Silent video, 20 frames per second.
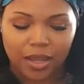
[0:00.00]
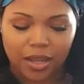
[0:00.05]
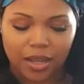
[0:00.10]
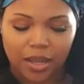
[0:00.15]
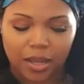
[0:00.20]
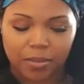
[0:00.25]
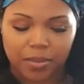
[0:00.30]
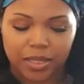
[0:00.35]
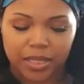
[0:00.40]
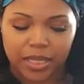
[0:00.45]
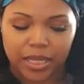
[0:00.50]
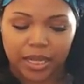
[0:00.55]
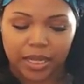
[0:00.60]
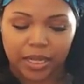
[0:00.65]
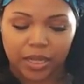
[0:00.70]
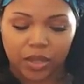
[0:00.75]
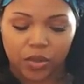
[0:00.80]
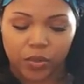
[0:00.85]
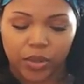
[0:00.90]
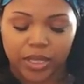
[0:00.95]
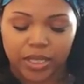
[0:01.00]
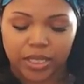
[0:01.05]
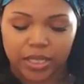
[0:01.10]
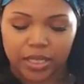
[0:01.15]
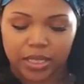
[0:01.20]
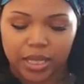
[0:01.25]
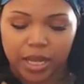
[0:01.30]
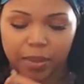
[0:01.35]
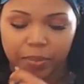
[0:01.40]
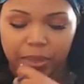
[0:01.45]
i'm telling you it's
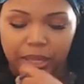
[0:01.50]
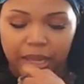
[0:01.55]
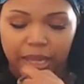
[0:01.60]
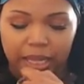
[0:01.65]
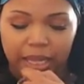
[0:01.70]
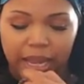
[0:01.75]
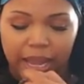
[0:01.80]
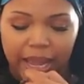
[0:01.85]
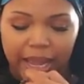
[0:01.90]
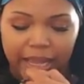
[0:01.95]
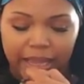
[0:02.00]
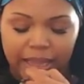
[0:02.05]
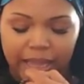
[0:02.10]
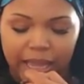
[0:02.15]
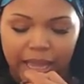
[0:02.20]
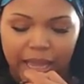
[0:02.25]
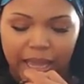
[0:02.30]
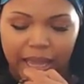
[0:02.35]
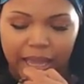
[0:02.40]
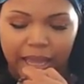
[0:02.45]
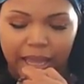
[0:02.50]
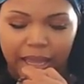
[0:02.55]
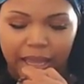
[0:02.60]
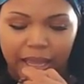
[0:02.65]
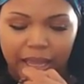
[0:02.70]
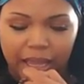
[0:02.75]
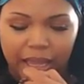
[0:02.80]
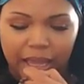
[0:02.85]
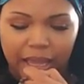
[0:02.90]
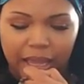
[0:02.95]
something like that
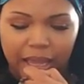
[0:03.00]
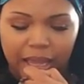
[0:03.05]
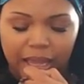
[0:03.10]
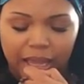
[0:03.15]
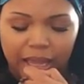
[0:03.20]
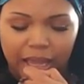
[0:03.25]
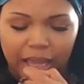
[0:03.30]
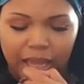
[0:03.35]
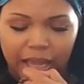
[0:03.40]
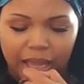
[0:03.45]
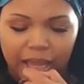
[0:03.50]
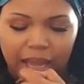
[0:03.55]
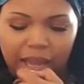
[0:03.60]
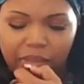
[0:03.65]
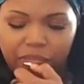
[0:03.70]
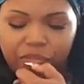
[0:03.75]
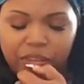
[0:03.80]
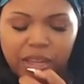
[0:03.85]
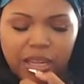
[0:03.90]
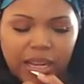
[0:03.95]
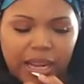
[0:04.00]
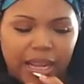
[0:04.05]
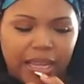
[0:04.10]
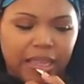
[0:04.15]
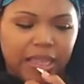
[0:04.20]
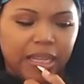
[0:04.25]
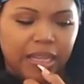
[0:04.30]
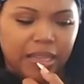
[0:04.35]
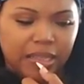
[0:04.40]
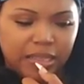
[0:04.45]
I feel
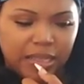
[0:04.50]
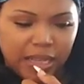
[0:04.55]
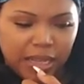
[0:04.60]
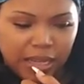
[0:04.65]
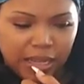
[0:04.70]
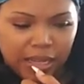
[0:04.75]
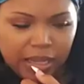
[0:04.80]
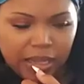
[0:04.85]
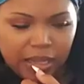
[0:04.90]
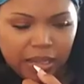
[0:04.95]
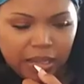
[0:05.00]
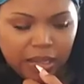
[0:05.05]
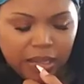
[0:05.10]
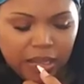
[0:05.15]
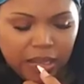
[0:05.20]
like there's a